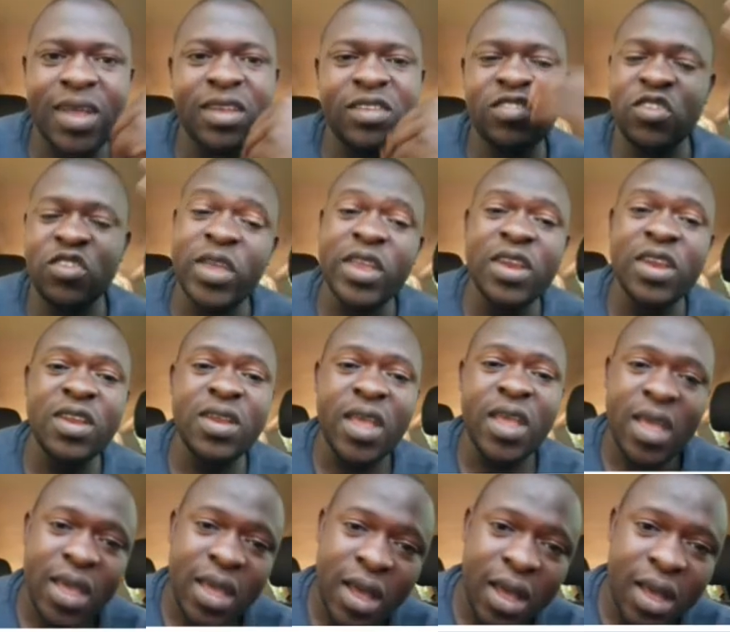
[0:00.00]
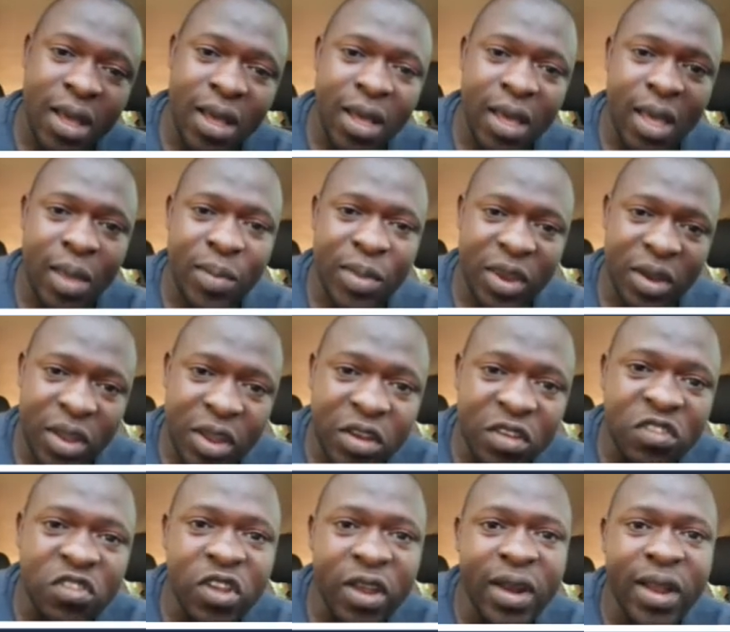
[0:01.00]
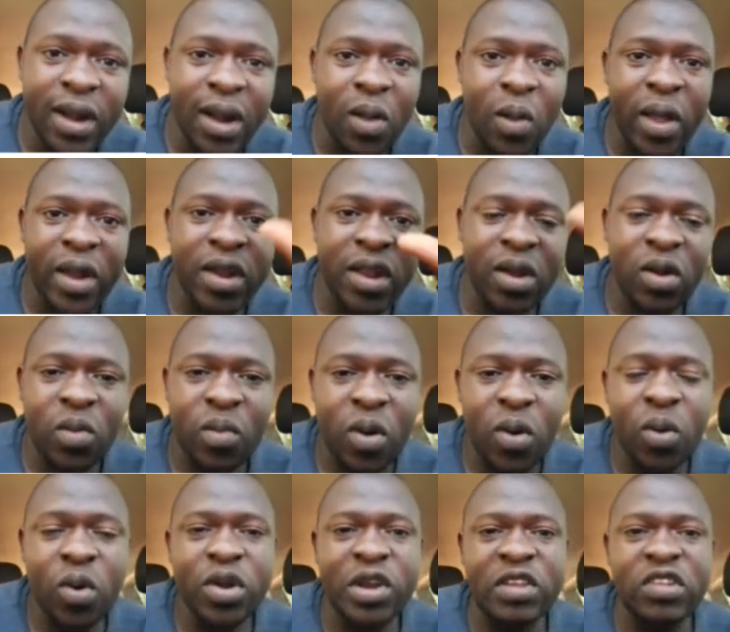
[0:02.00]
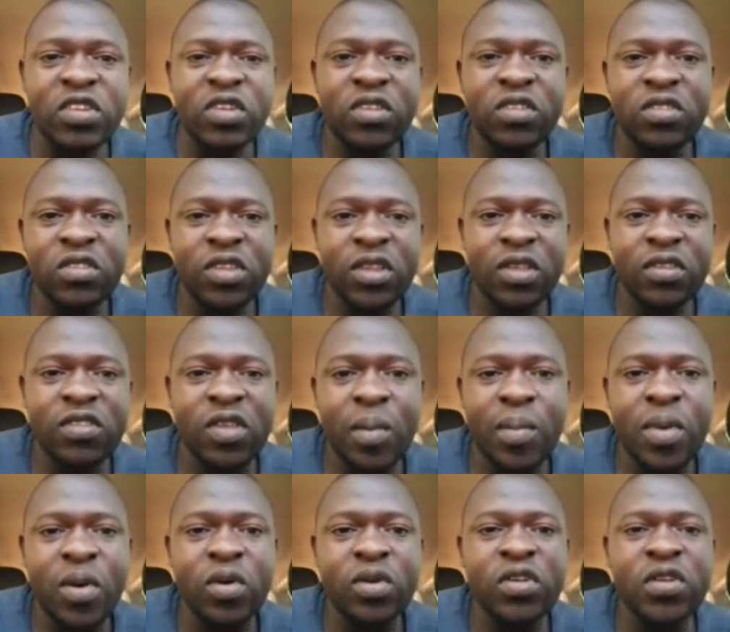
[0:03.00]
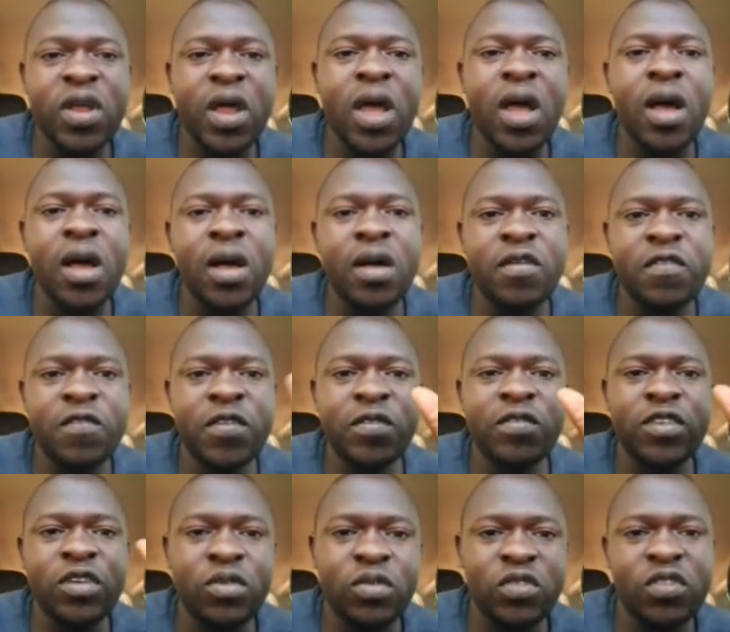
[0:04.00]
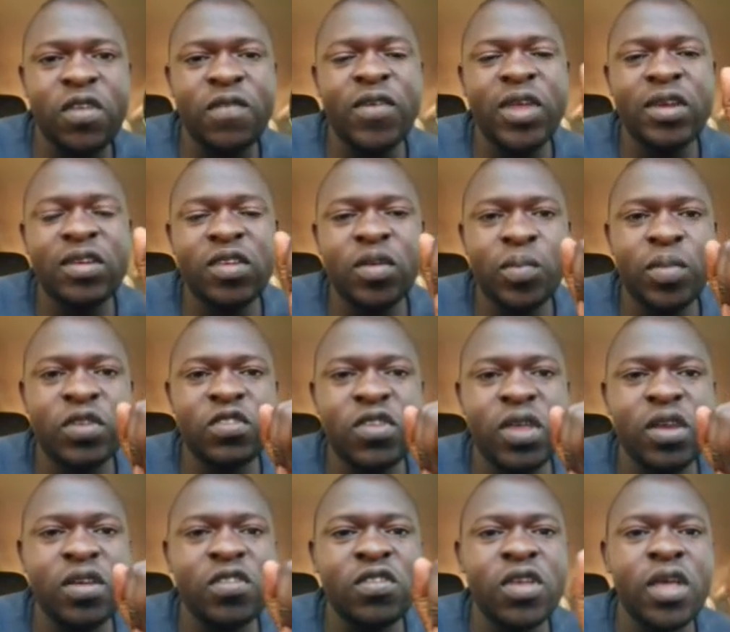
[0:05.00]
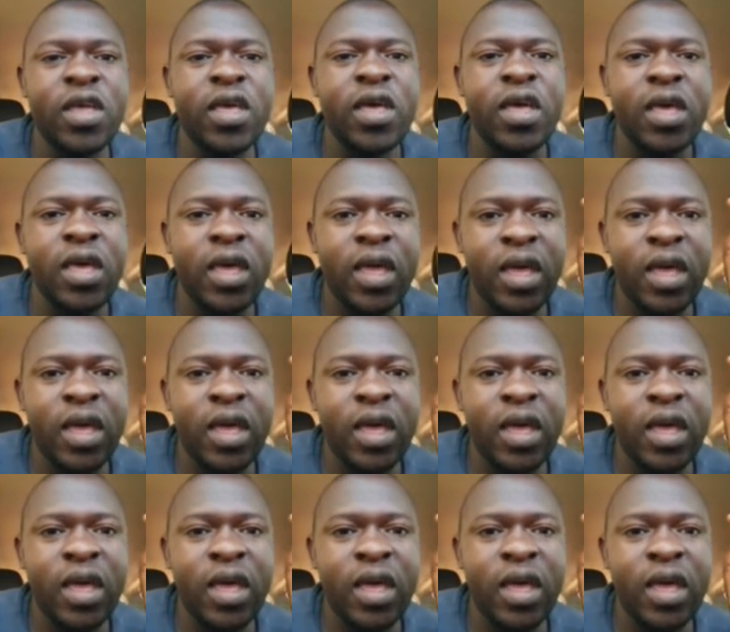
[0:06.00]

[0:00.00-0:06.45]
Right. So in in general, under normal conditions, it's about 50 to 70%,